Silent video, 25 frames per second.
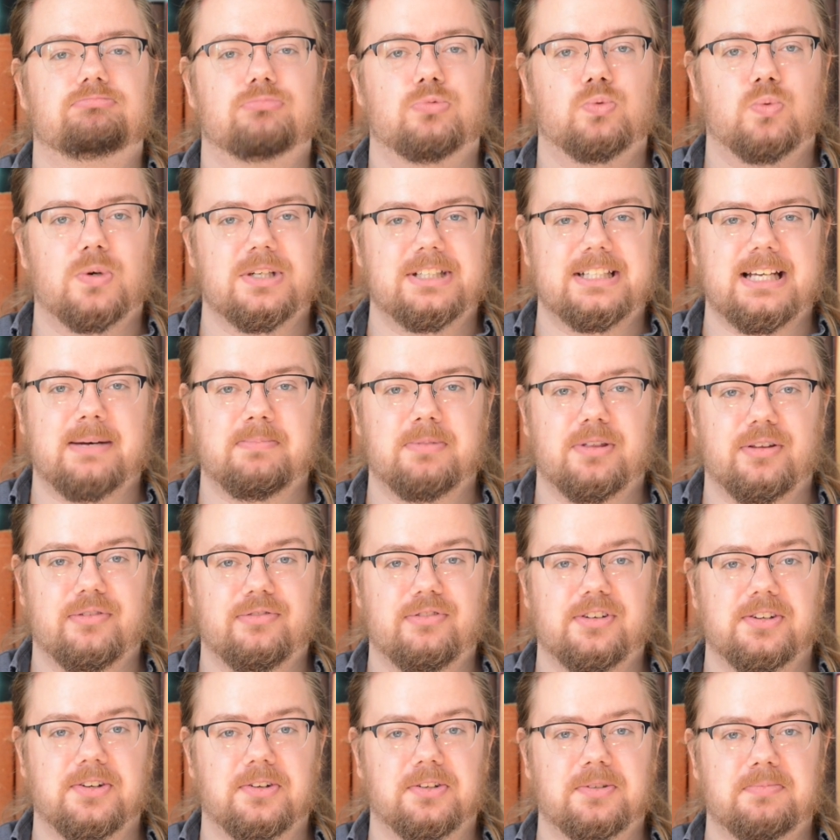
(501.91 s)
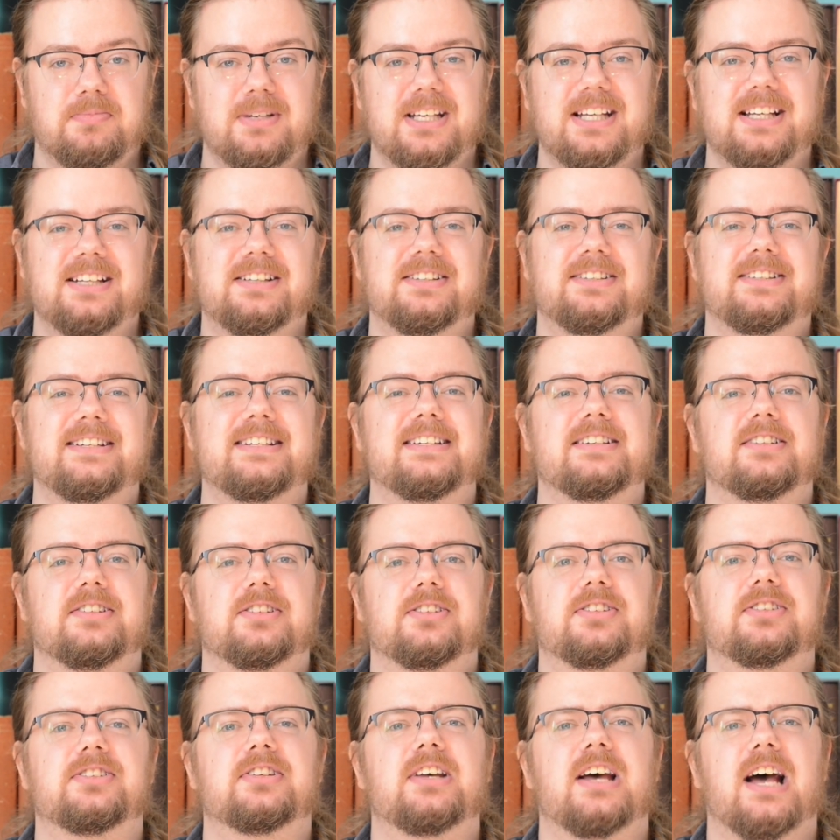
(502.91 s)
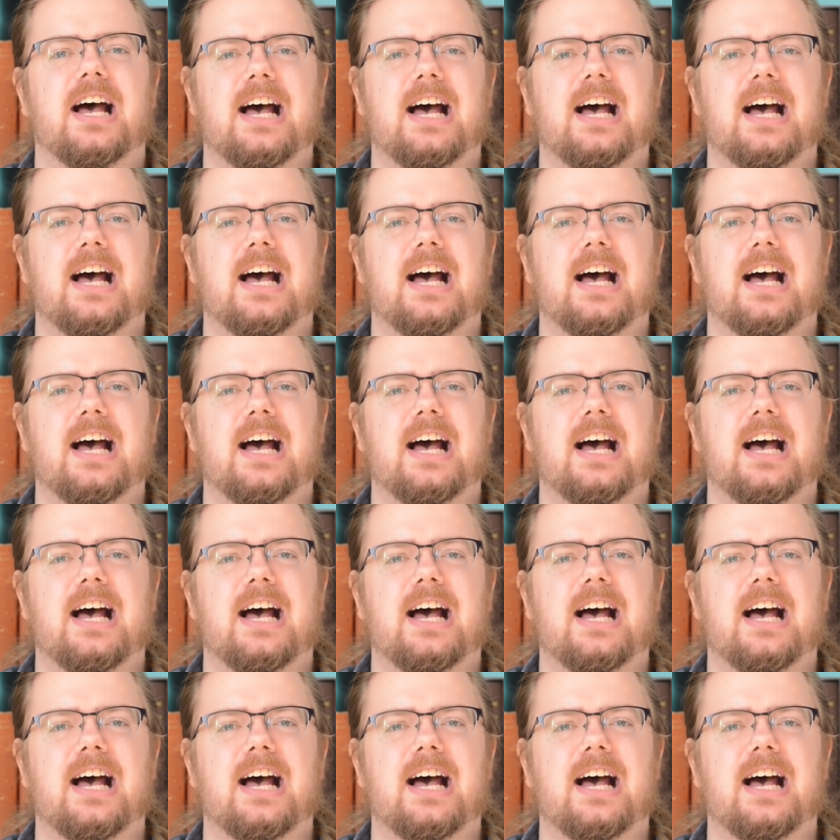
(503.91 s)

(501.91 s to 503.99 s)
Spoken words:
What depth of field means is